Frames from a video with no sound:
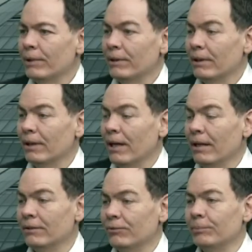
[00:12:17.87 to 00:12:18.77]
But
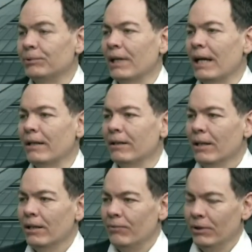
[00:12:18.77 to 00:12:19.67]
on the flip side,
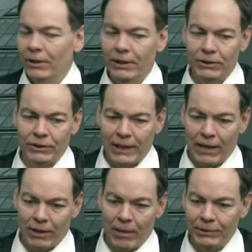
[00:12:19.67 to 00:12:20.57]
if you look at just
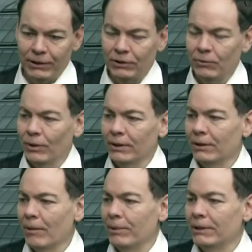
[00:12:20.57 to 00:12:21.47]
how competition works,
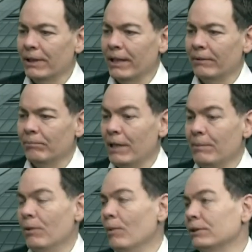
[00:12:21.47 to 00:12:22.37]
companies like
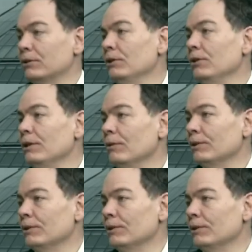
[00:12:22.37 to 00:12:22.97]
maybe a Western Union,